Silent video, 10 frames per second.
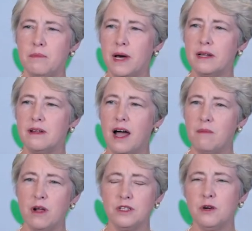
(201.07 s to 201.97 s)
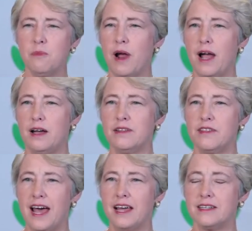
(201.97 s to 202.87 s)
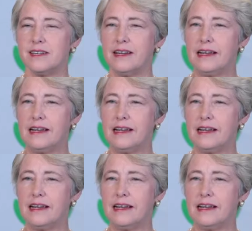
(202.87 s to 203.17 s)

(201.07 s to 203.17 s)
But I'm also proud that